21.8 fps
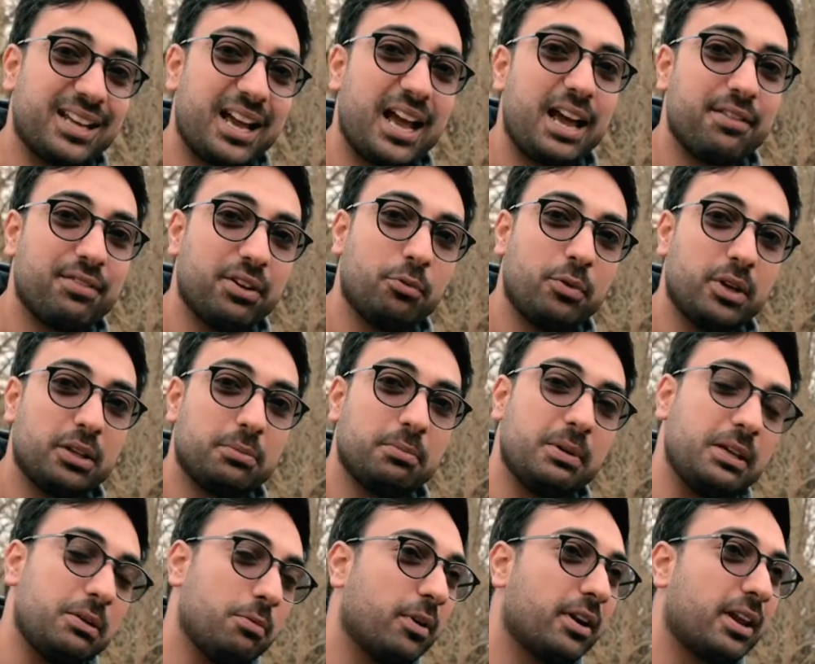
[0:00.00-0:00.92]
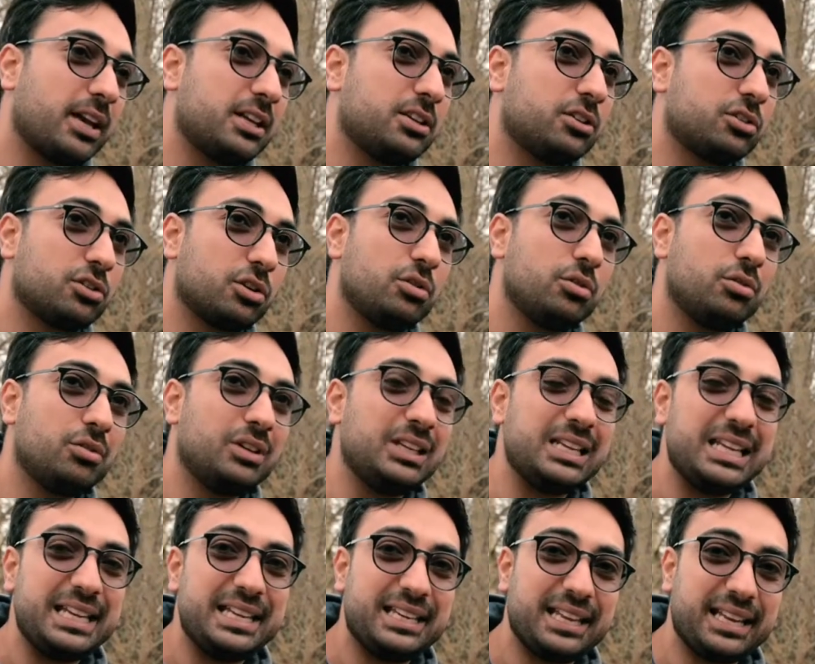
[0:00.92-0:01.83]
have it with me when I do
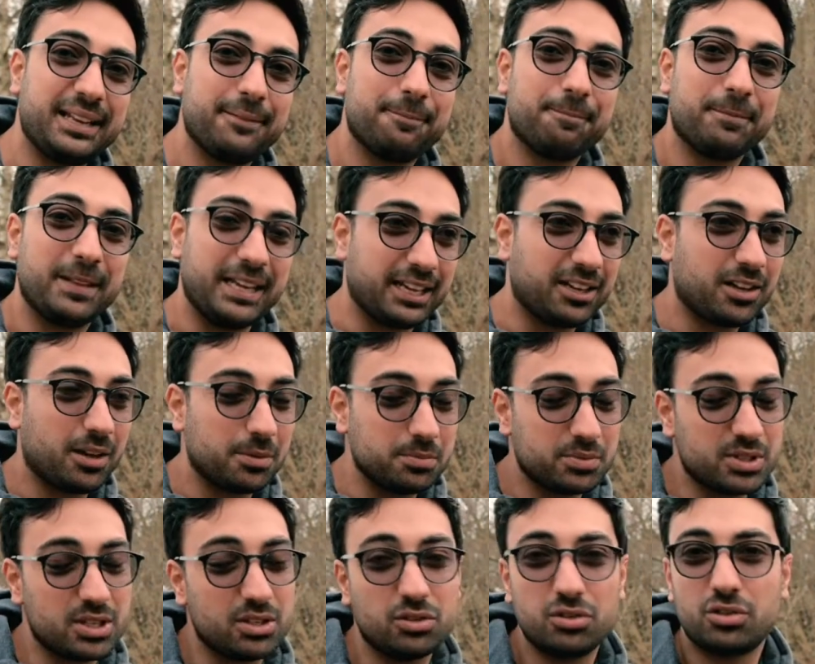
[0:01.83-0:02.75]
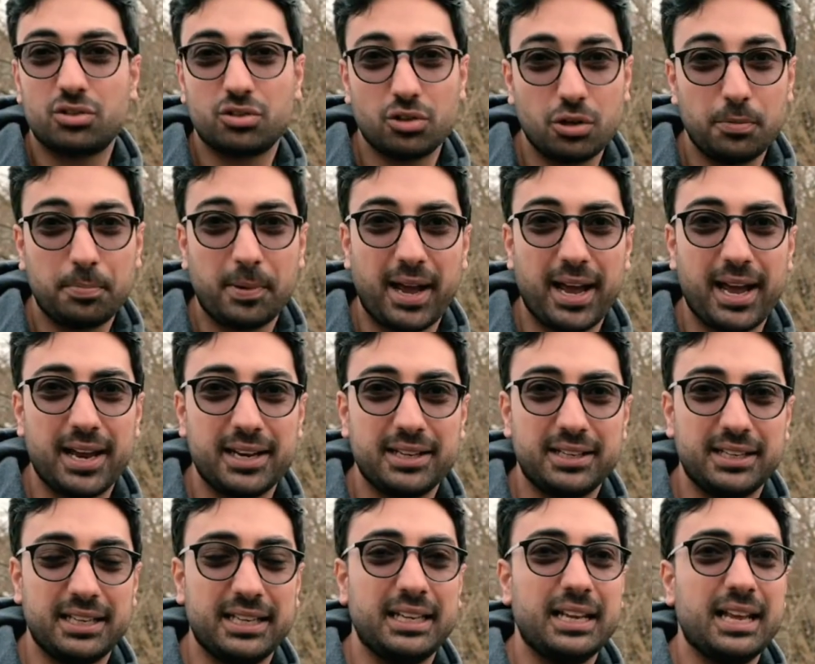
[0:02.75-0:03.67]
need it. It comes in super
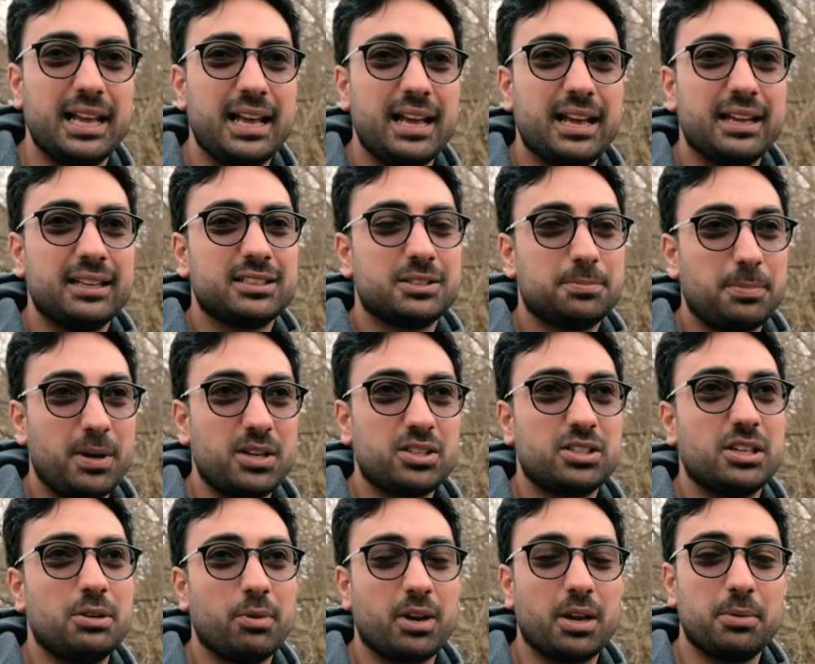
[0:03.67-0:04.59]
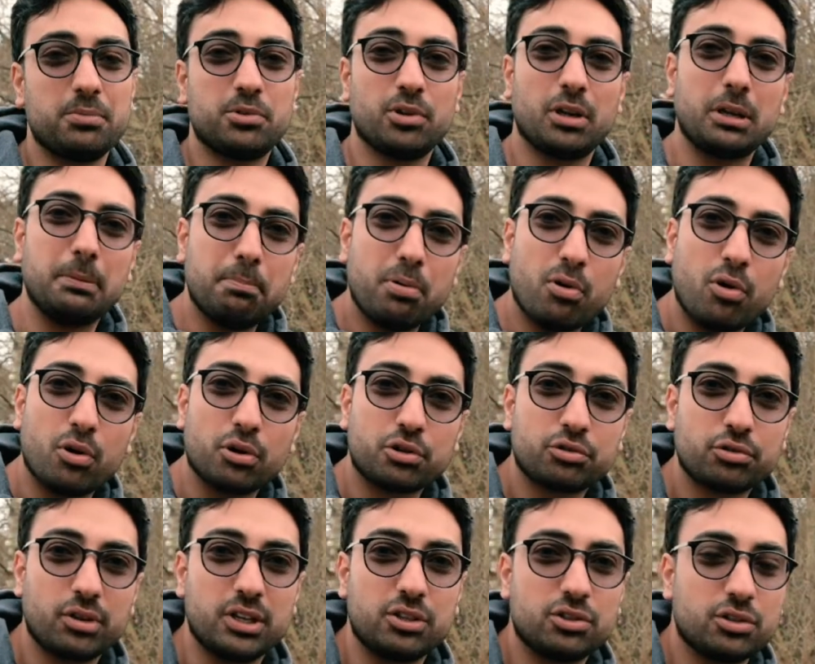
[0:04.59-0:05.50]
handy, especially when I'm doing
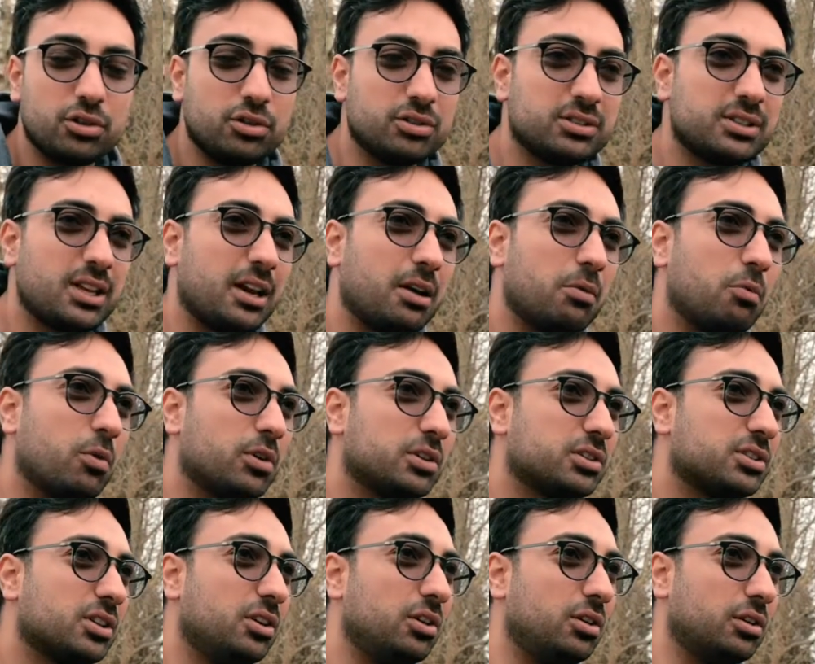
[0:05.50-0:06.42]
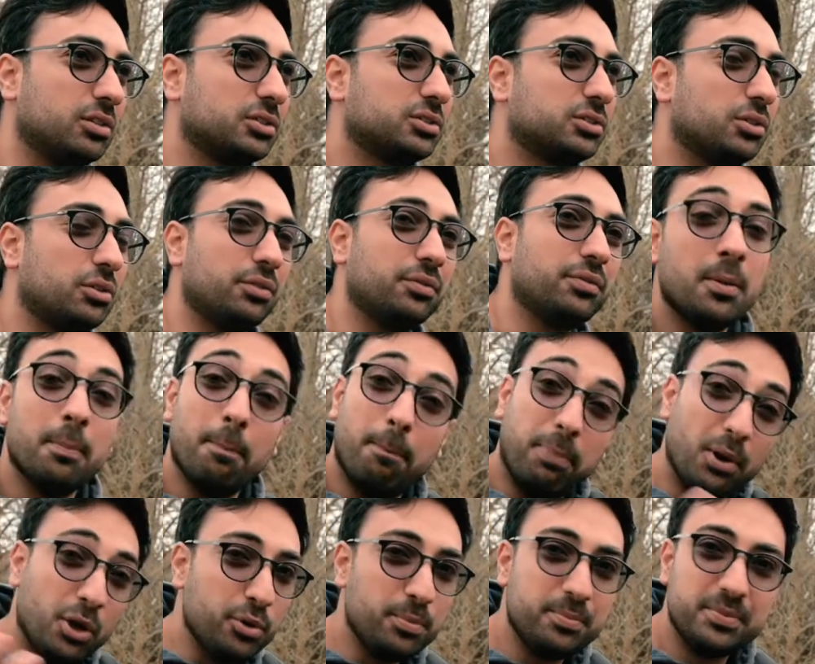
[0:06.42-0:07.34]
portrait shoots that I want to look sort of
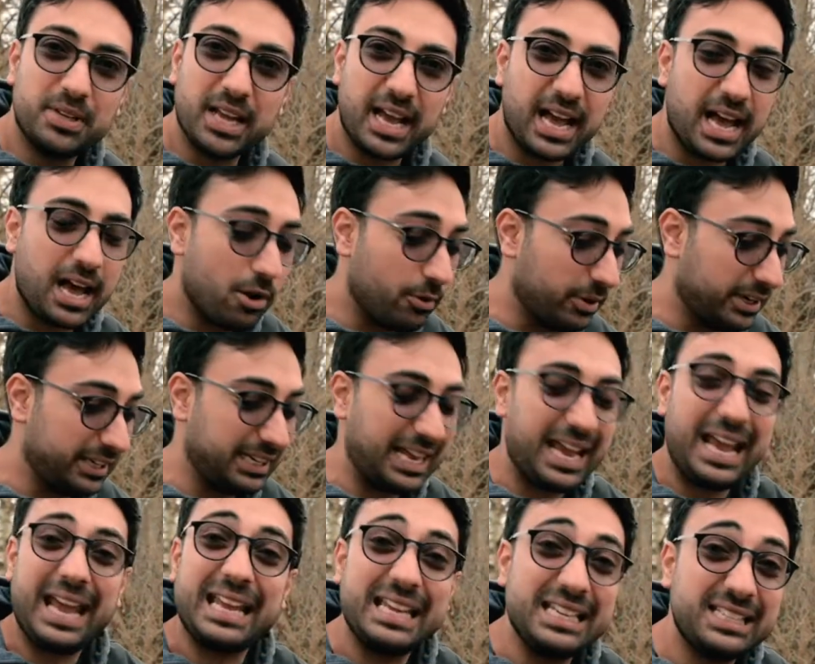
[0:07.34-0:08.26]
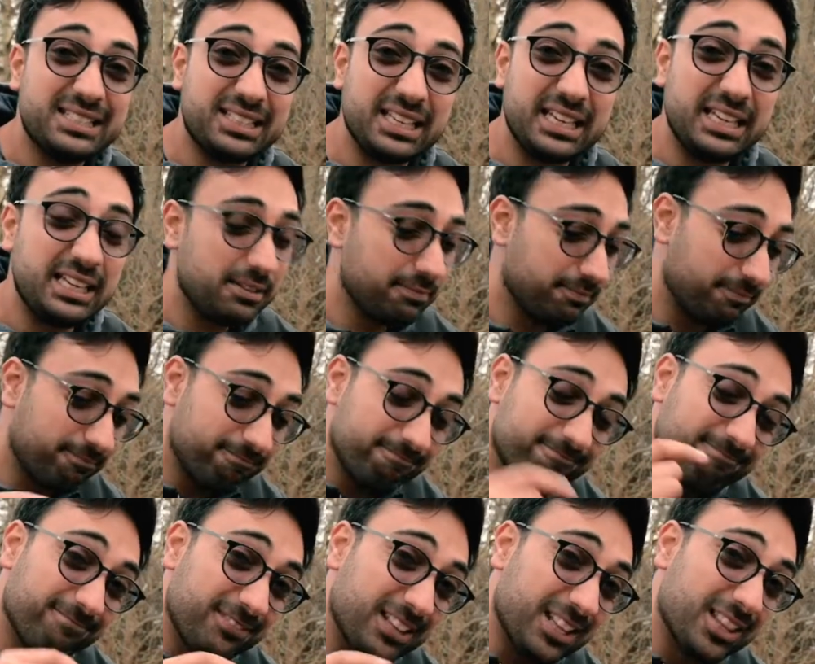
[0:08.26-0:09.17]
bloomed out and hazy.
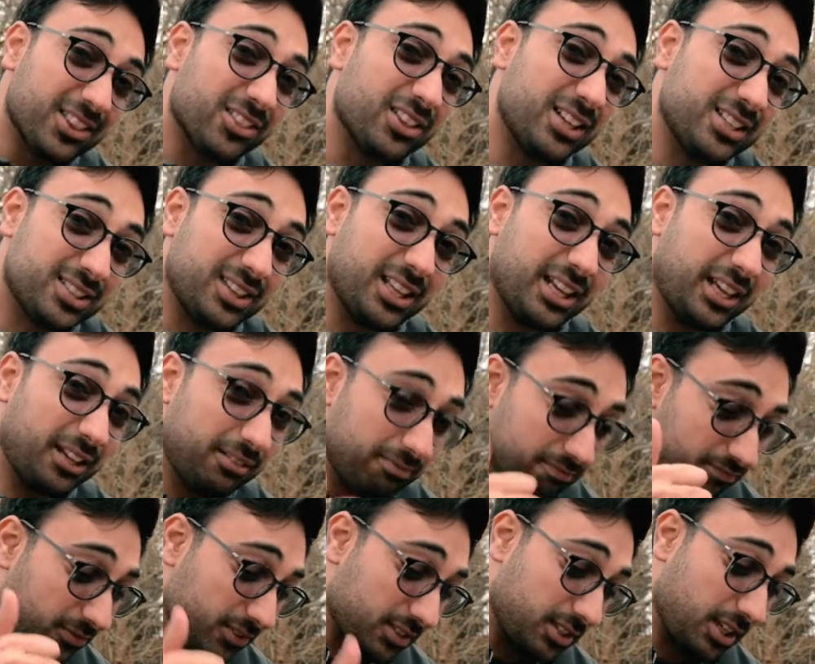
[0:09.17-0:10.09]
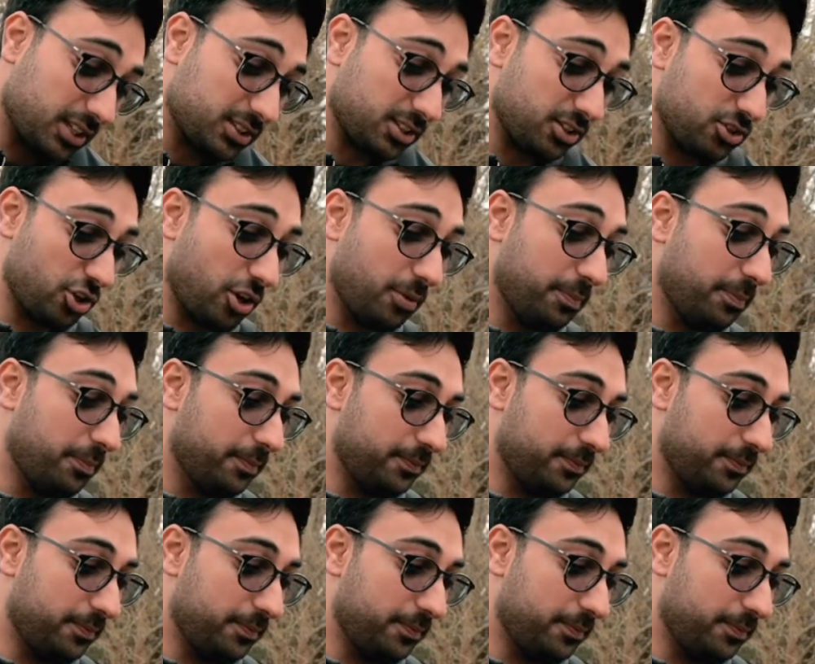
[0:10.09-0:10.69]
This thing does the job.